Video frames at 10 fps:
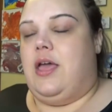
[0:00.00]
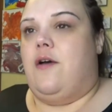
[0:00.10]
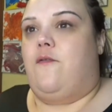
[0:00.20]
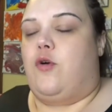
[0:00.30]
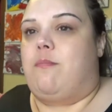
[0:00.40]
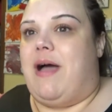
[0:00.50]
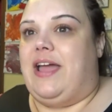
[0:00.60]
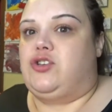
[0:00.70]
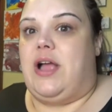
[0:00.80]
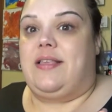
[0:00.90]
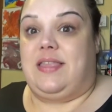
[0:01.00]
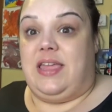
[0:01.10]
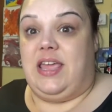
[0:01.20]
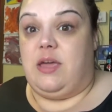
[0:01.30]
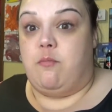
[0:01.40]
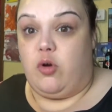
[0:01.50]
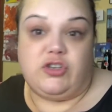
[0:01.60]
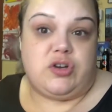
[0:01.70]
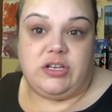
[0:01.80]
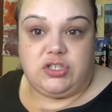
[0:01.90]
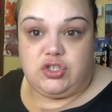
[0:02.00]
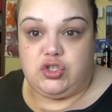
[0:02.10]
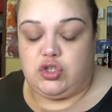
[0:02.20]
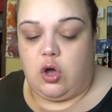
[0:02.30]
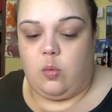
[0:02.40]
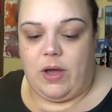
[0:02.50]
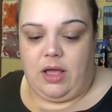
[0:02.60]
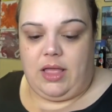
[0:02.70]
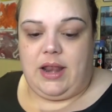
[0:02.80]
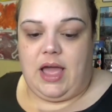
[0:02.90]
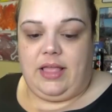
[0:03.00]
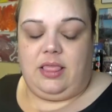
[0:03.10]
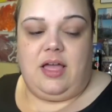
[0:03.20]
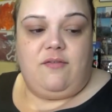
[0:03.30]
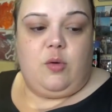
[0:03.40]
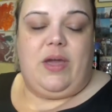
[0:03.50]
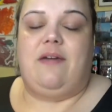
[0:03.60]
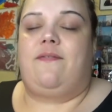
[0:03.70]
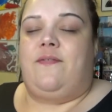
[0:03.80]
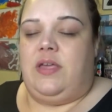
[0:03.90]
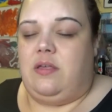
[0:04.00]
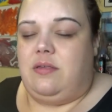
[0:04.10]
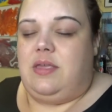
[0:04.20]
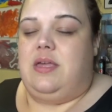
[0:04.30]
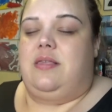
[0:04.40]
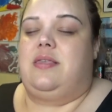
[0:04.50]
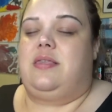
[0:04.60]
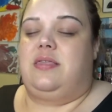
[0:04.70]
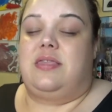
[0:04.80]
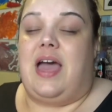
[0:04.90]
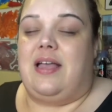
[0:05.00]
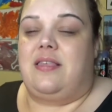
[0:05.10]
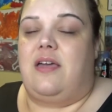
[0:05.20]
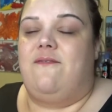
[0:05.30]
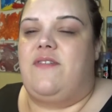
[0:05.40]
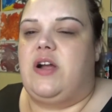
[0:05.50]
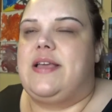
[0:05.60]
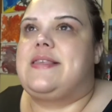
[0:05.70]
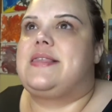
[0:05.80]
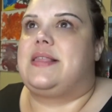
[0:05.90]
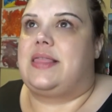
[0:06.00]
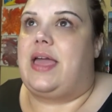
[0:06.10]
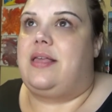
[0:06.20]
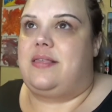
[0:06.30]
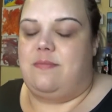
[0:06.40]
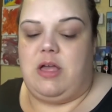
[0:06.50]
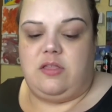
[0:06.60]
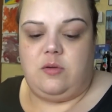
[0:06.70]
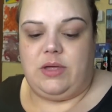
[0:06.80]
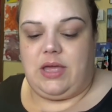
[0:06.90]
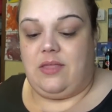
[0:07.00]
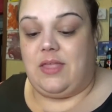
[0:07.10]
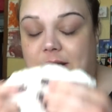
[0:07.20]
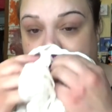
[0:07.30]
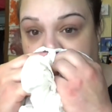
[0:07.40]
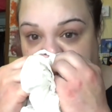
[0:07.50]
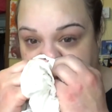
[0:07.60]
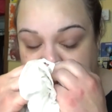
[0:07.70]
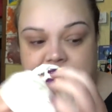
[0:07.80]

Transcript: for my dry skin, it moisturizes so well, and I love the way it feels. It has a very slight smell to it, and that's it.